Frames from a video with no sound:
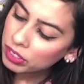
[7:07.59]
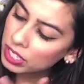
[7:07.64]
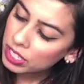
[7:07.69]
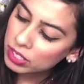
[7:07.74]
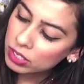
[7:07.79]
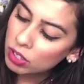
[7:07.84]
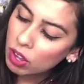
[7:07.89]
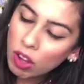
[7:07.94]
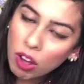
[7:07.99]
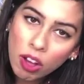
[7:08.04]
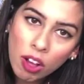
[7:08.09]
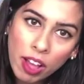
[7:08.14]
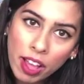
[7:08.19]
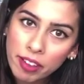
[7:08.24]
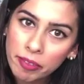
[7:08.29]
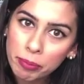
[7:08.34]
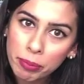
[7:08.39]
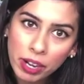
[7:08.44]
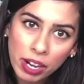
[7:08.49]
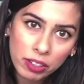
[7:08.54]
These all
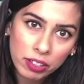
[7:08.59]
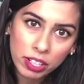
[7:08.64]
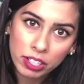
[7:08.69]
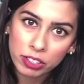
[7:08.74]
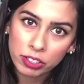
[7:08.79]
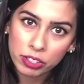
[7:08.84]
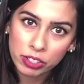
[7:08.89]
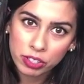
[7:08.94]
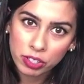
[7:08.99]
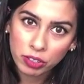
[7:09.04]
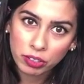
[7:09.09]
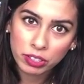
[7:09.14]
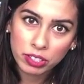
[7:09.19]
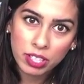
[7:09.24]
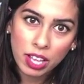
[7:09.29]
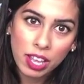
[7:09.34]
have brown undertones.